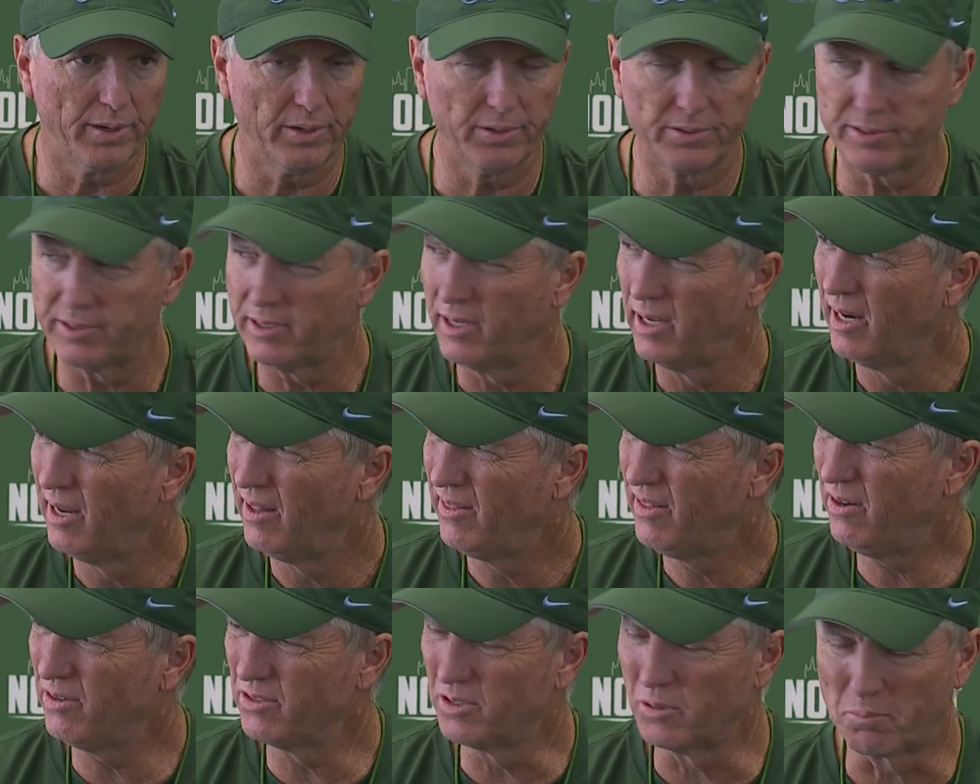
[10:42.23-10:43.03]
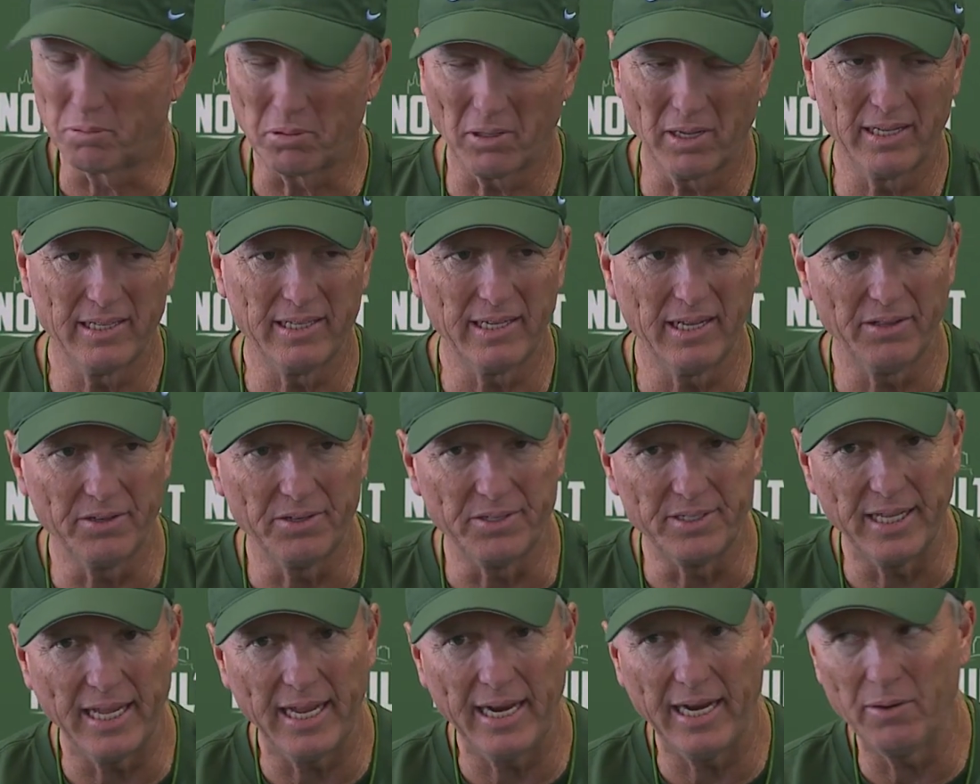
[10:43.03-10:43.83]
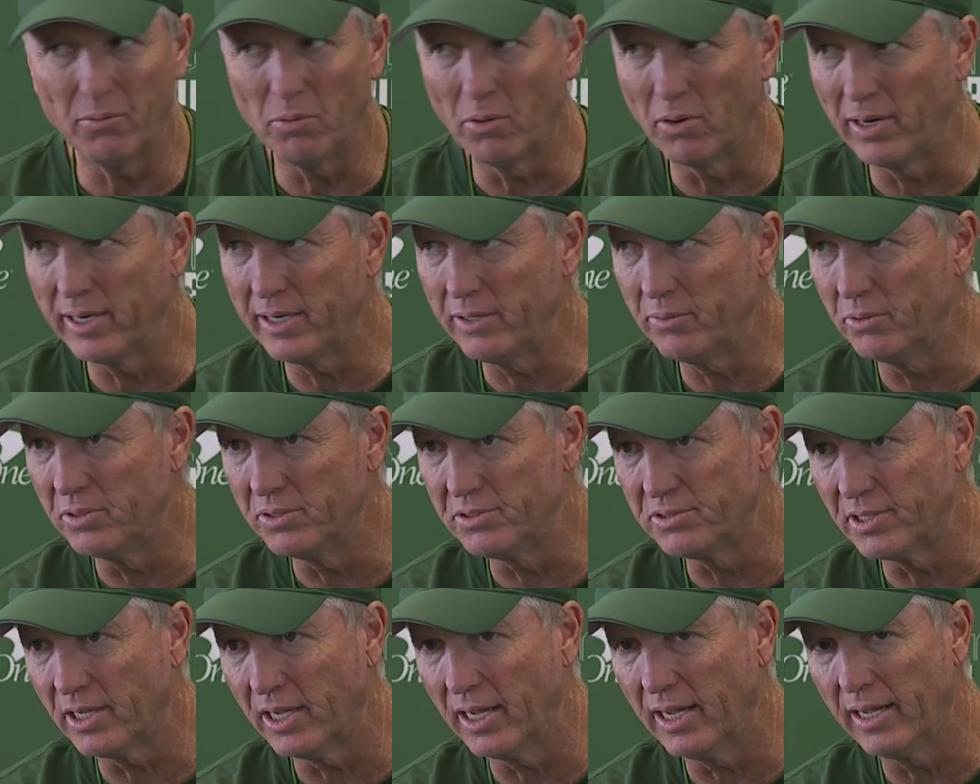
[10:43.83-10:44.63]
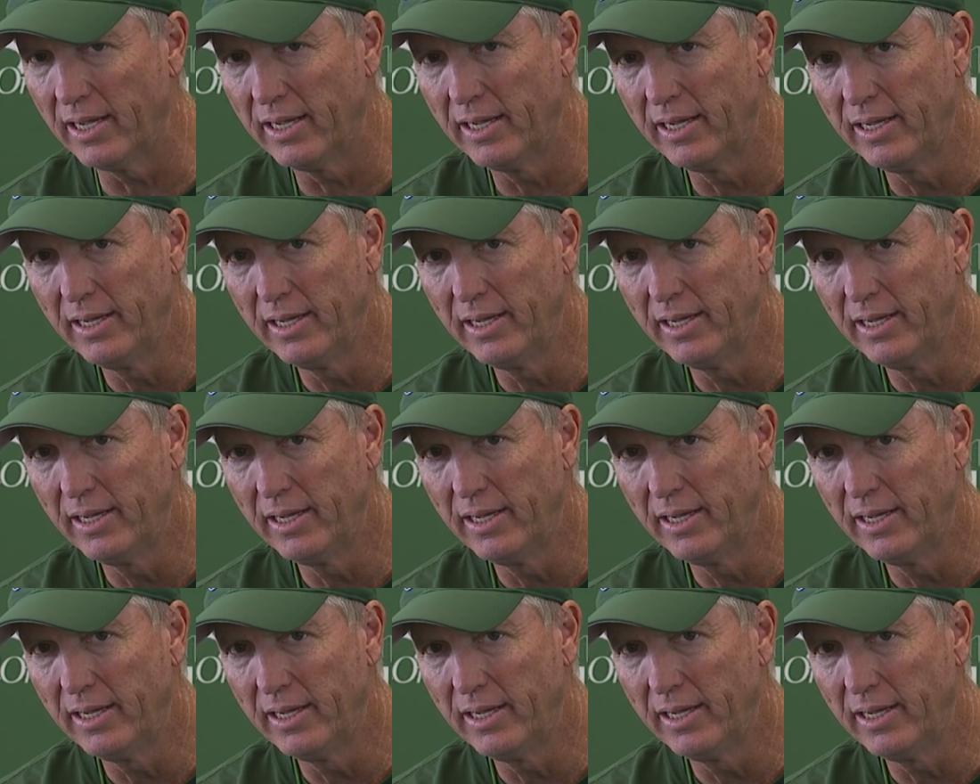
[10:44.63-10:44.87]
There's there's a play the other day where he was, uh,